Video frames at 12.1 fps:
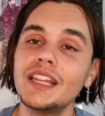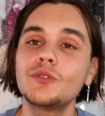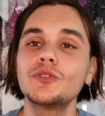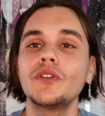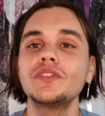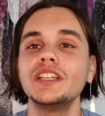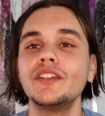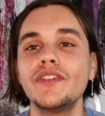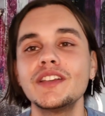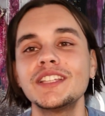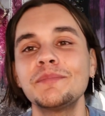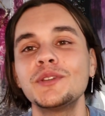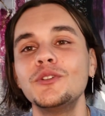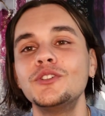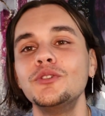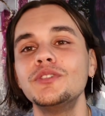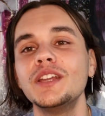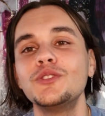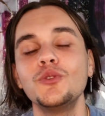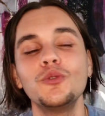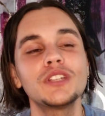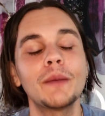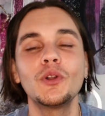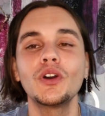This was obviously the first episode of Tuesday
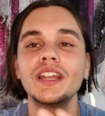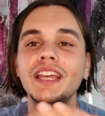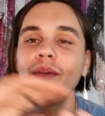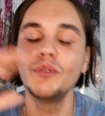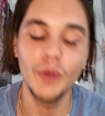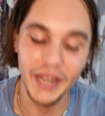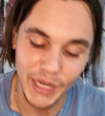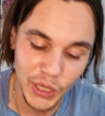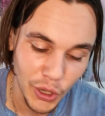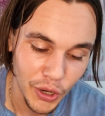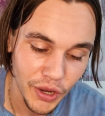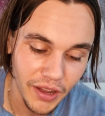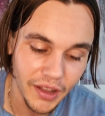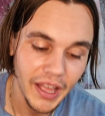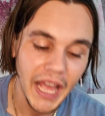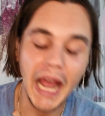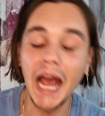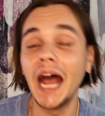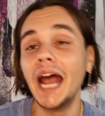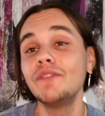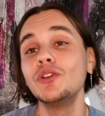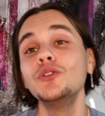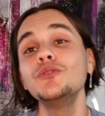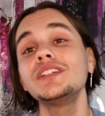Talks. I'm not going to keep you any longer.
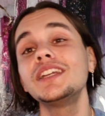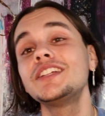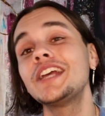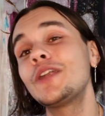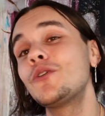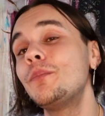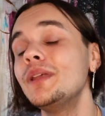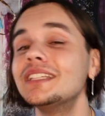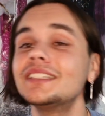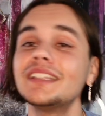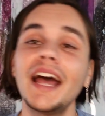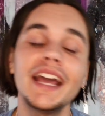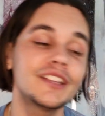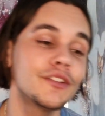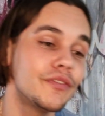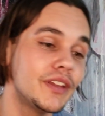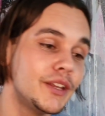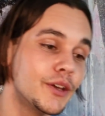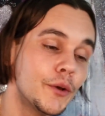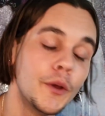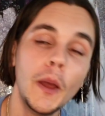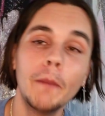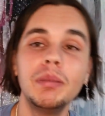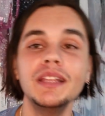If you're new to the channel, please like the video.
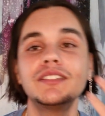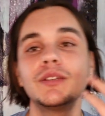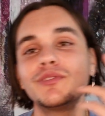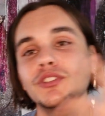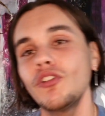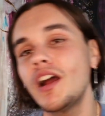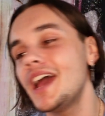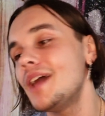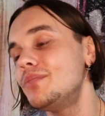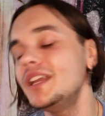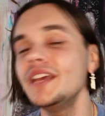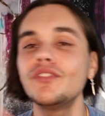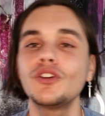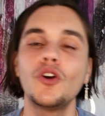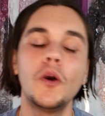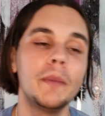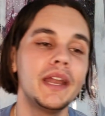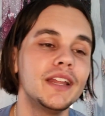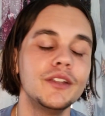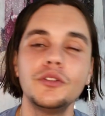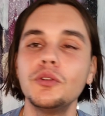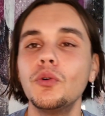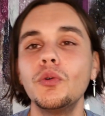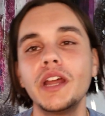Please subscribe, leave a comment,
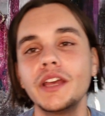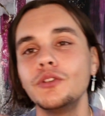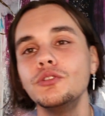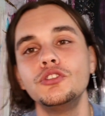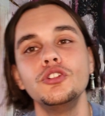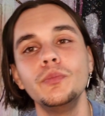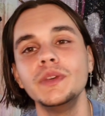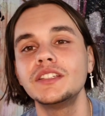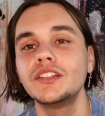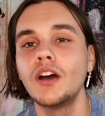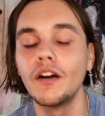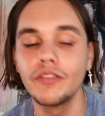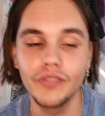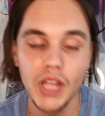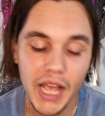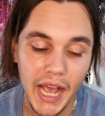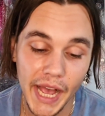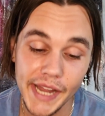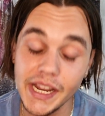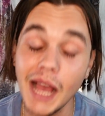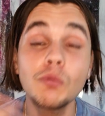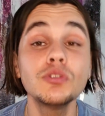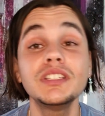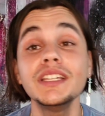and do all that YouTubey stuff. And
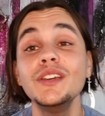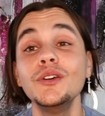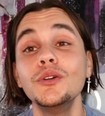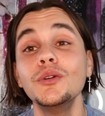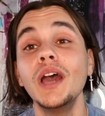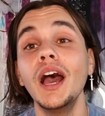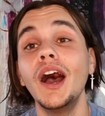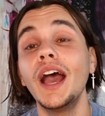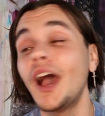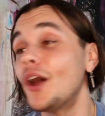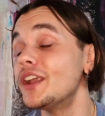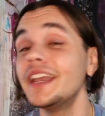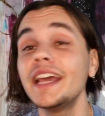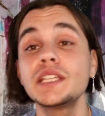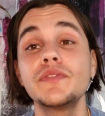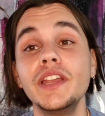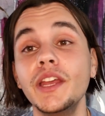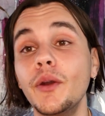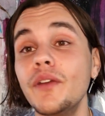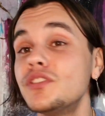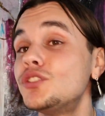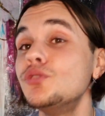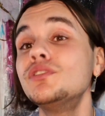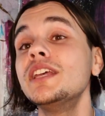I will see you on the next video. If
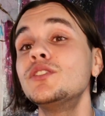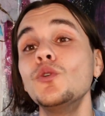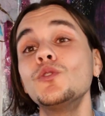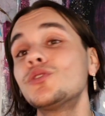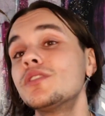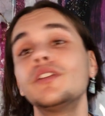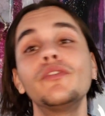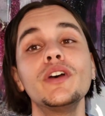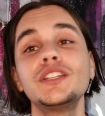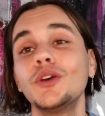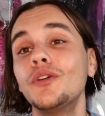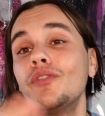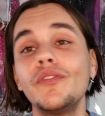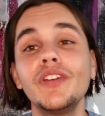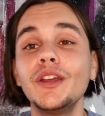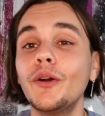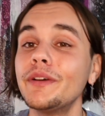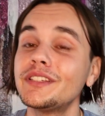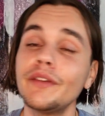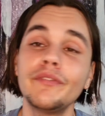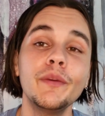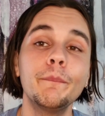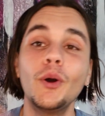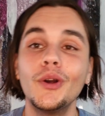it's Tuesday Talks or it's a voiceover video or
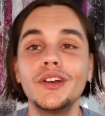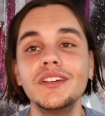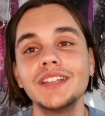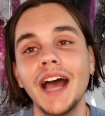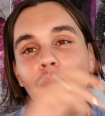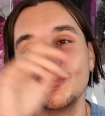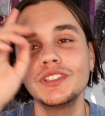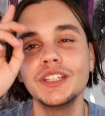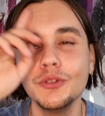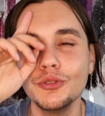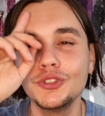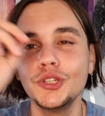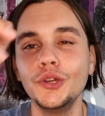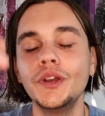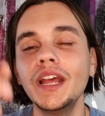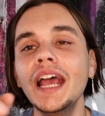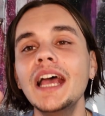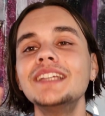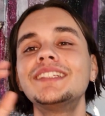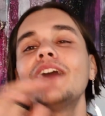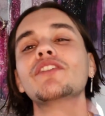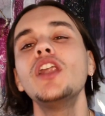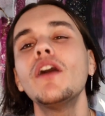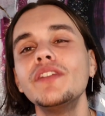something bonkers, I will see you soon. So
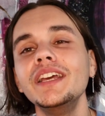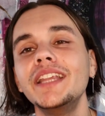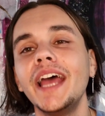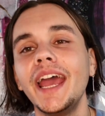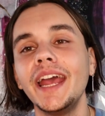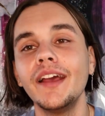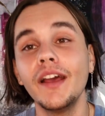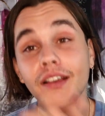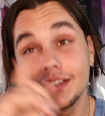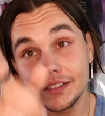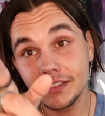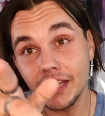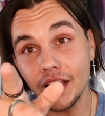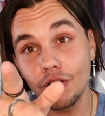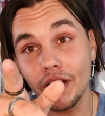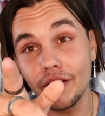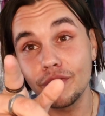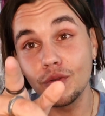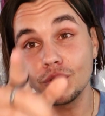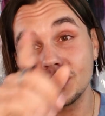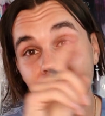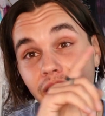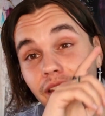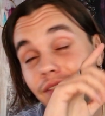have a lovely day. Stay grateful.
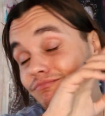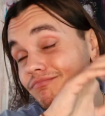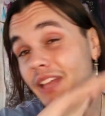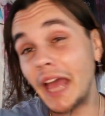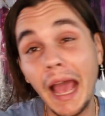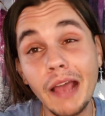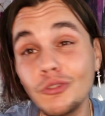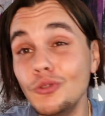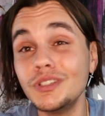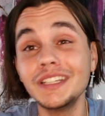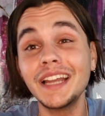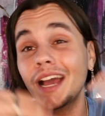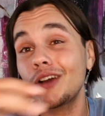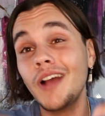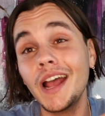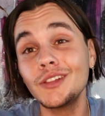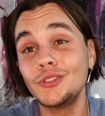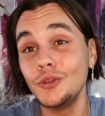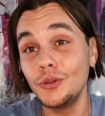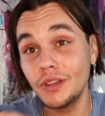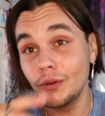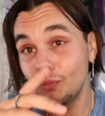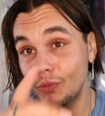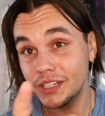Stay using that
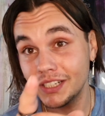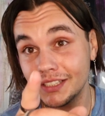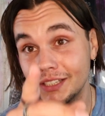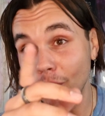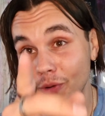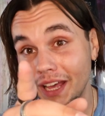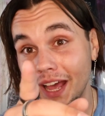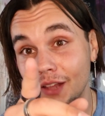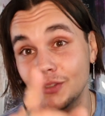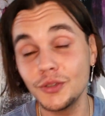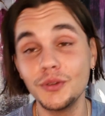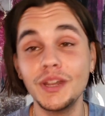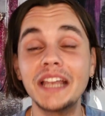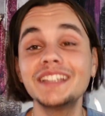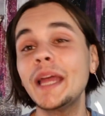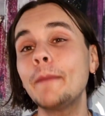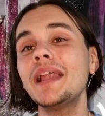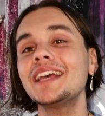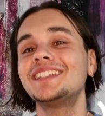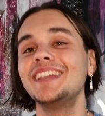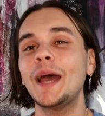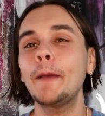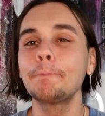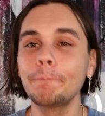gratitude, which is the only attitude. And stay blessed,
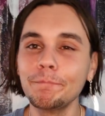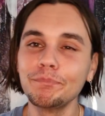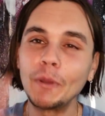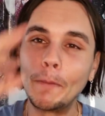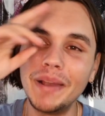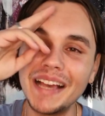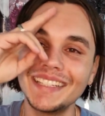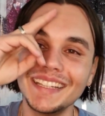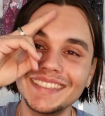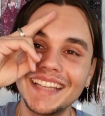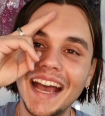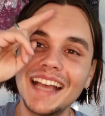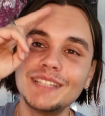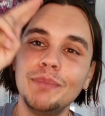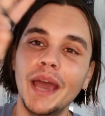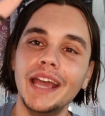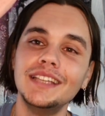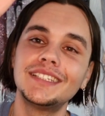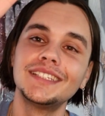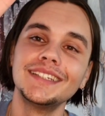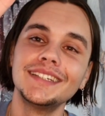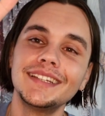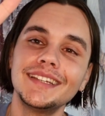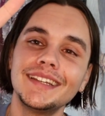yeah? Blessings, guys. Peace.